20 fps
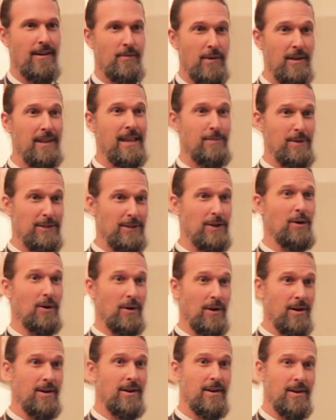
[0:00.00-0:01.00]
Really, we
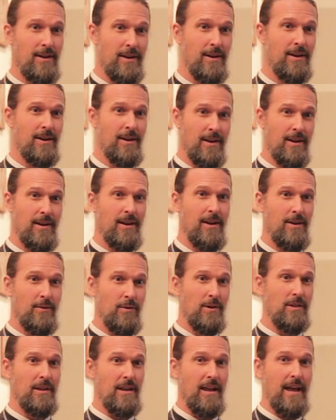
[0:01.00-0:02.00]
do.
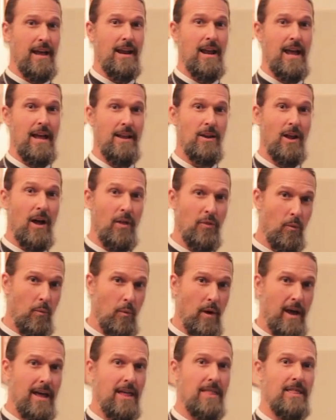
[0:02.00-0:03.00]
Really, and the
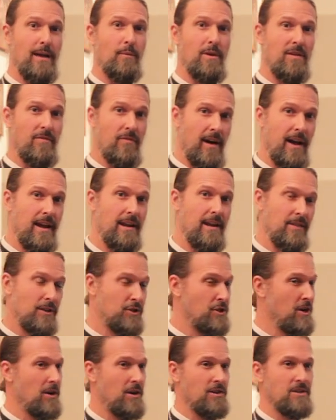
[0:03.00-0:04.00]
way that we fight in the
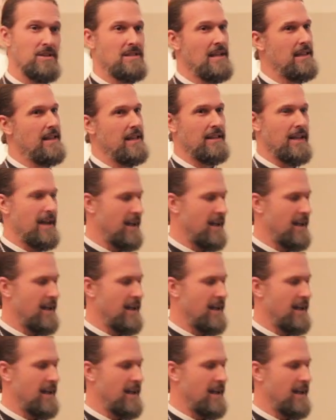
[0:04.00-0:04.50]
church is not like